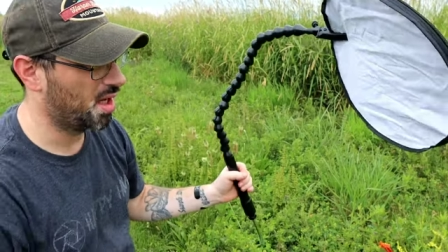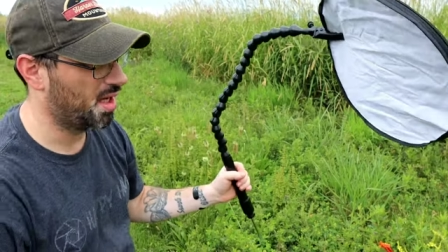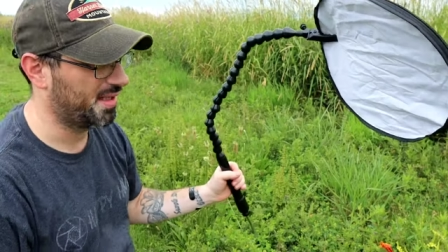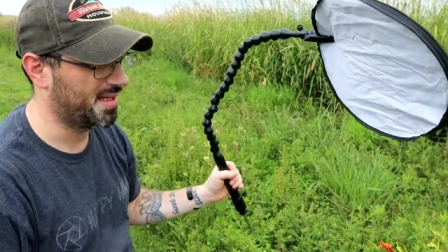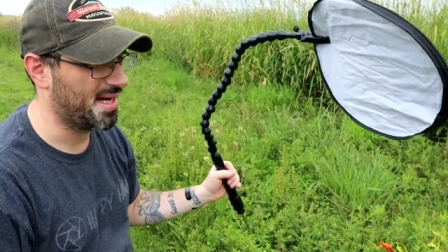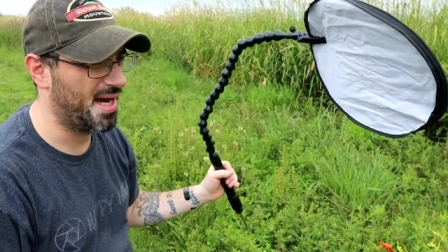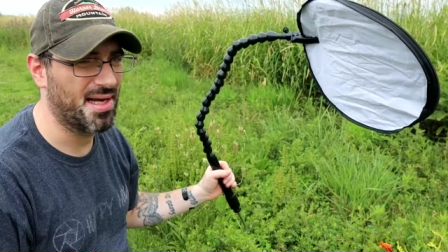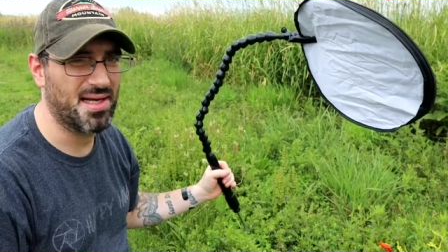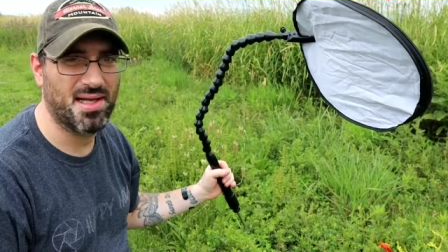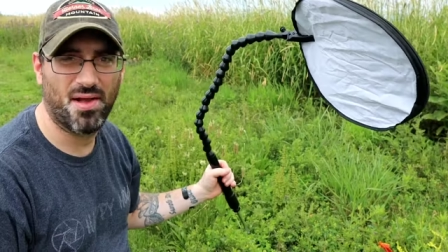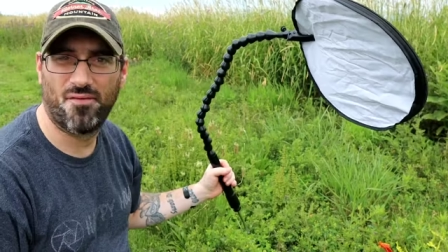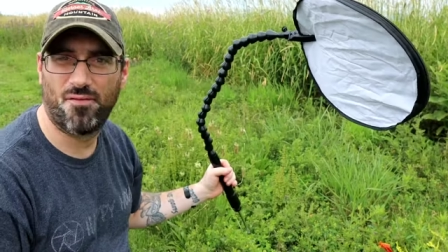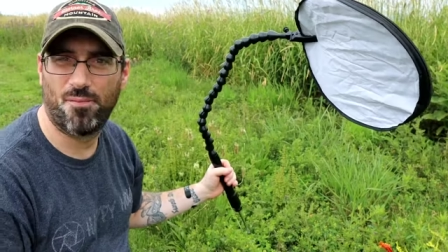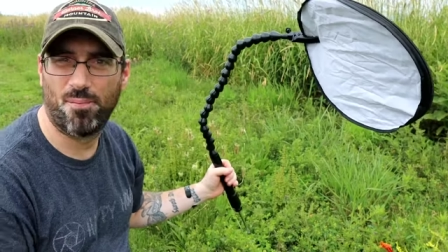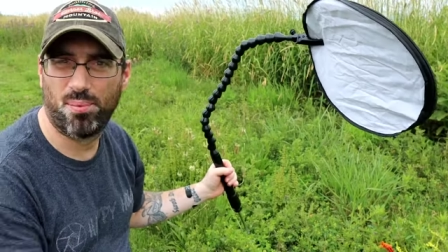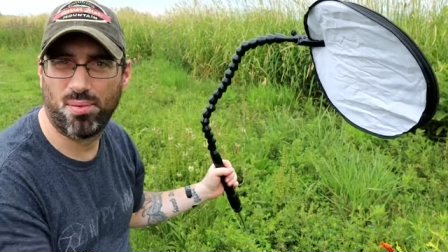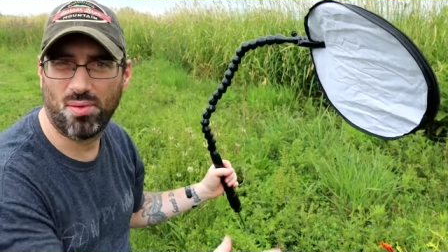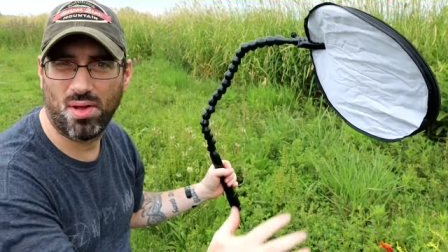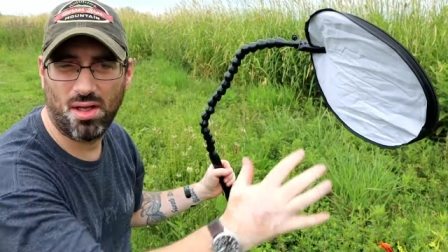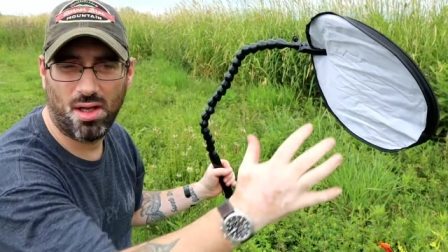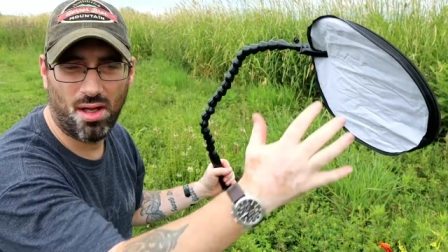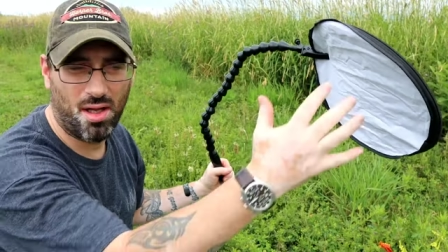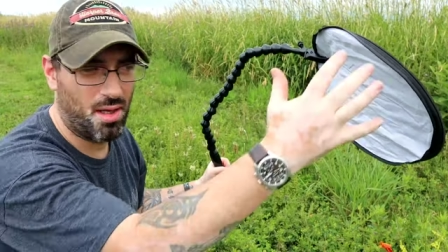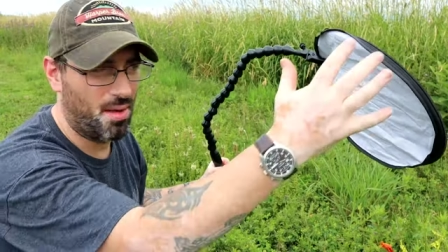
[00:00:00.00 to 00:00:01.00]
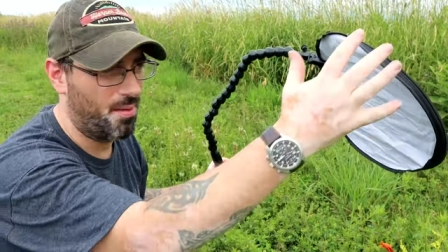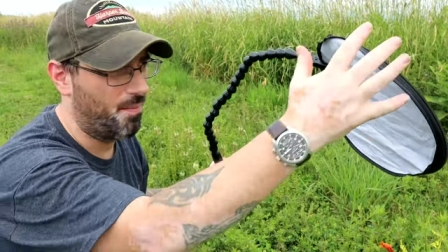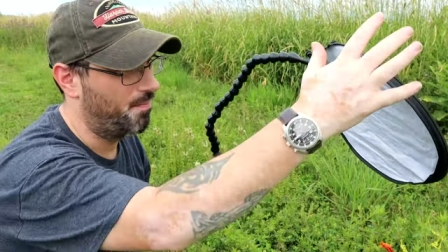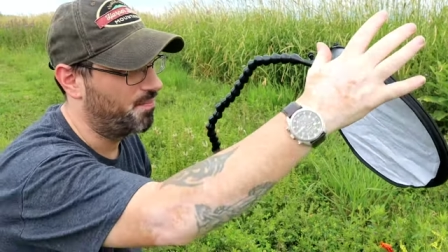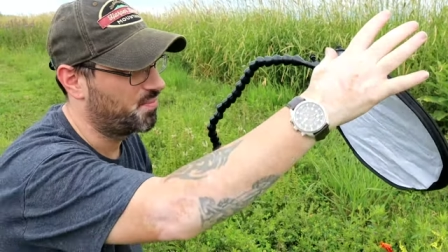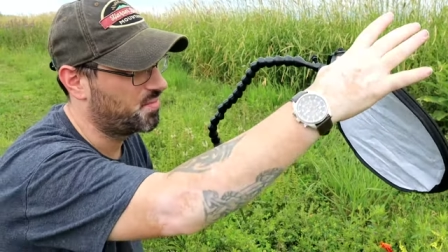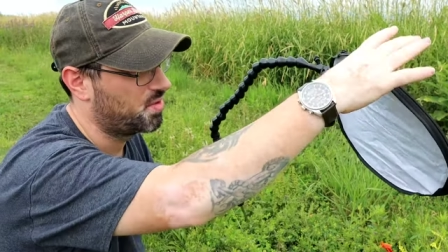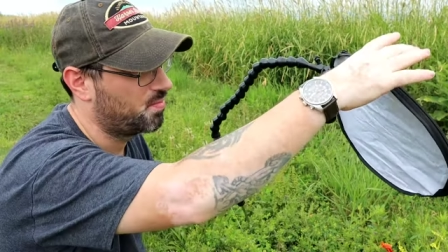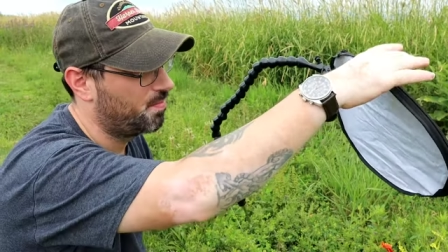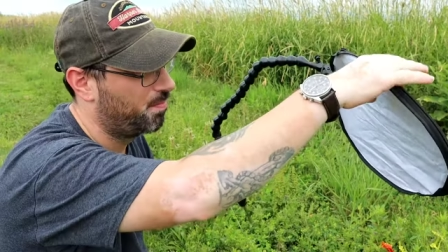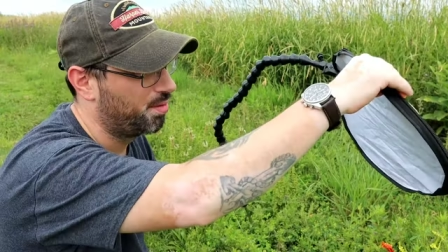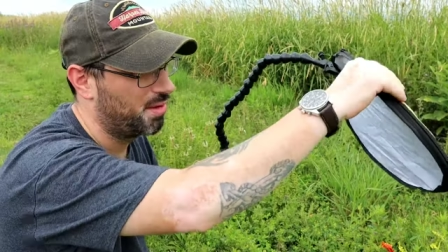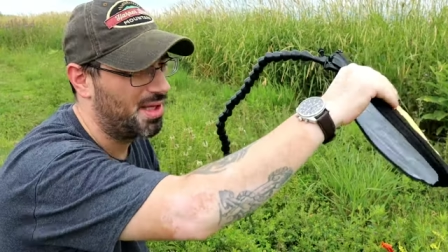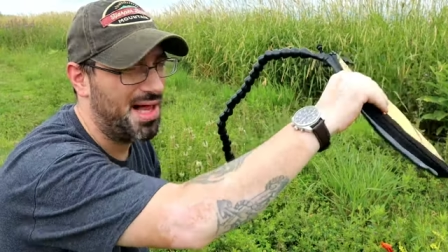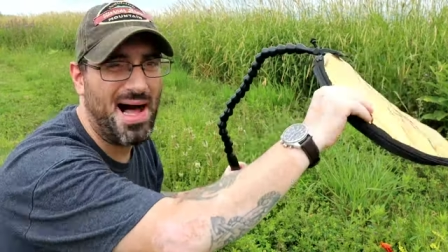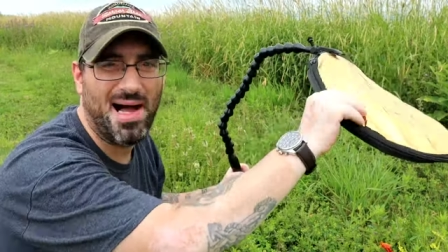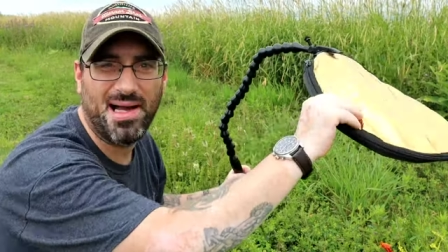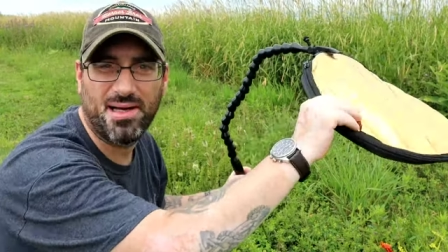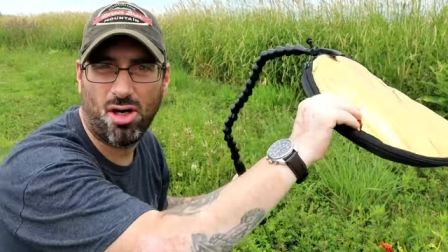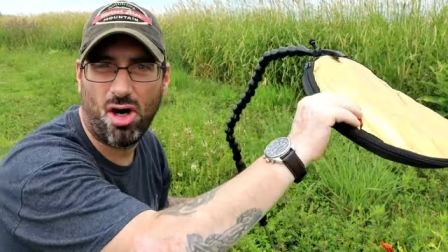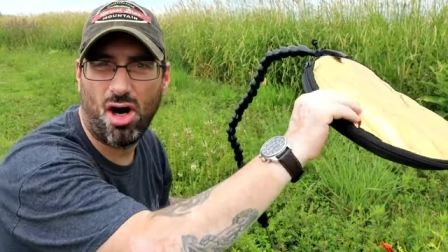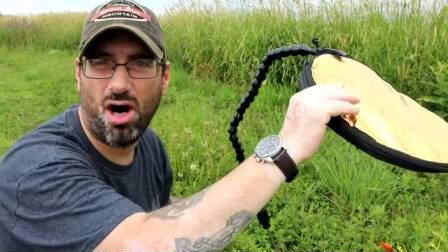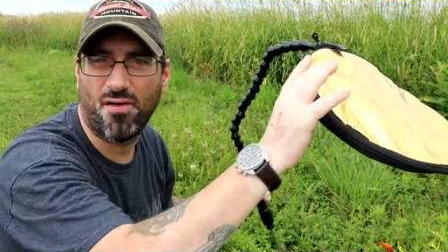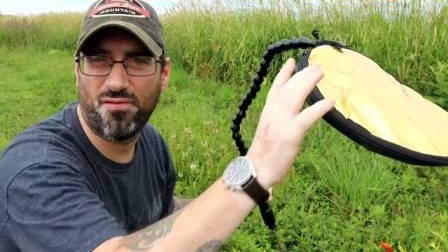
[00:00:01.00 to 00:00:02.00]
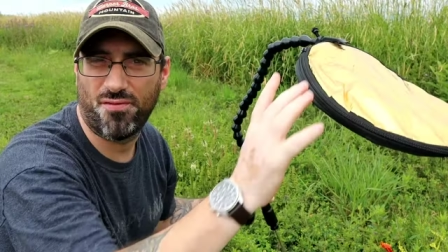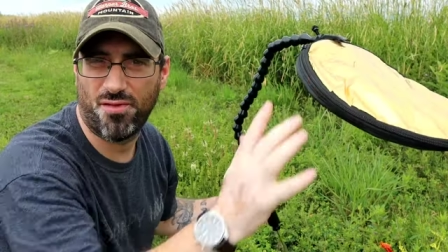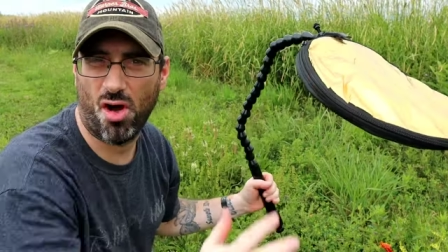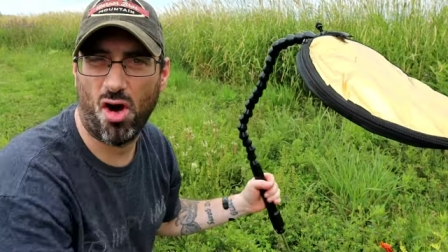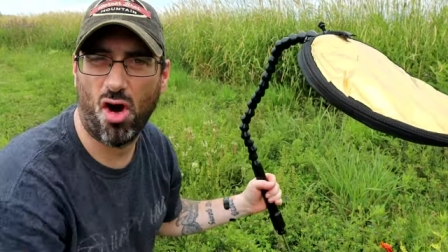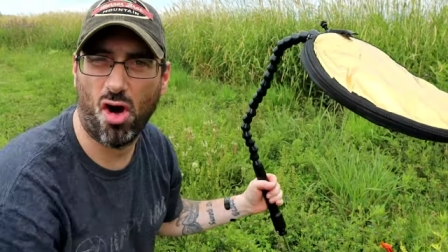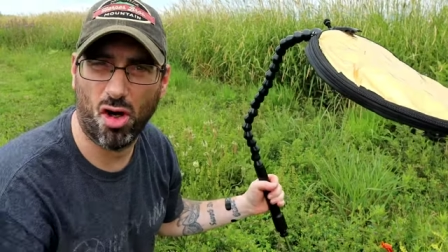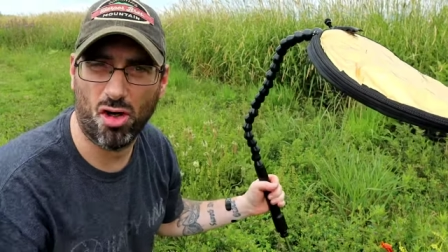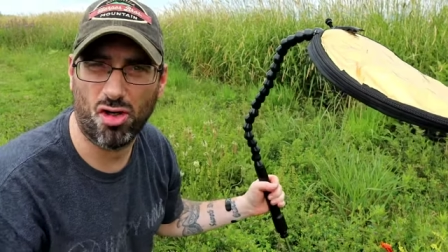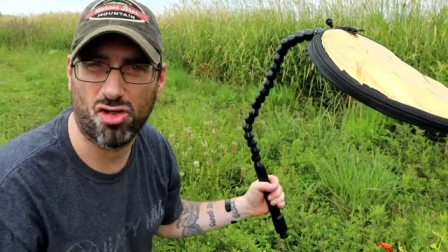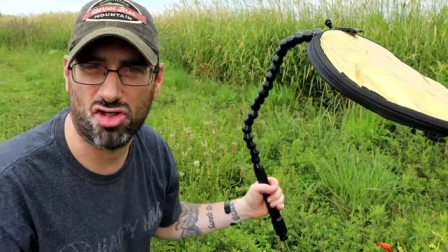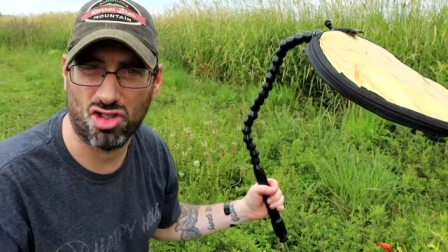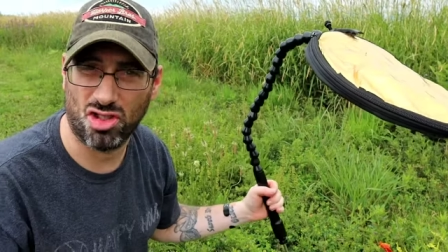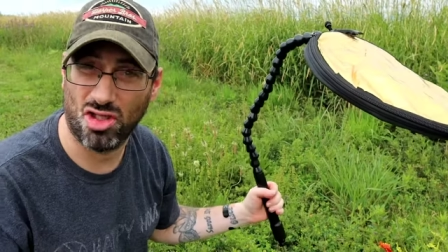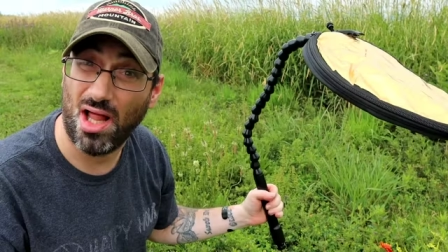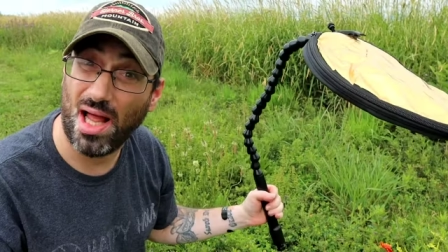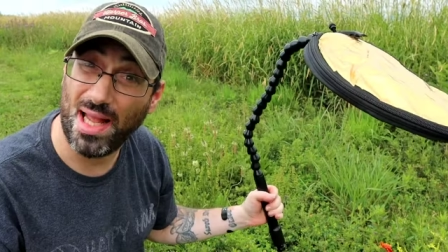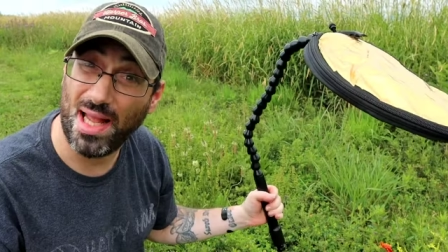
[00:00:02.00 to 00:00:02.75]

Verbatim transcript: uh, kind of bl uh, block off the harsh